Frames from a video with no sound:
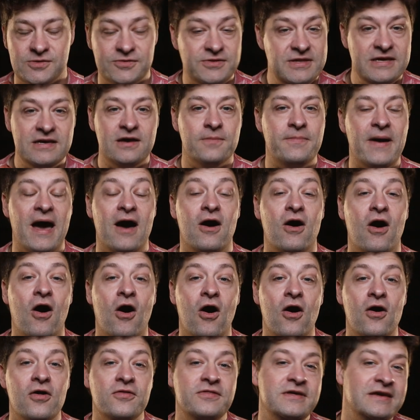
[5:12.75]
So think about
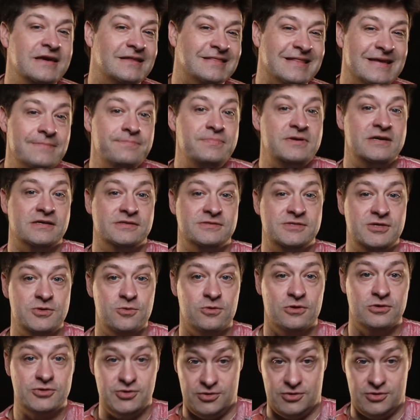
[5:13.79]
all the Olympians who are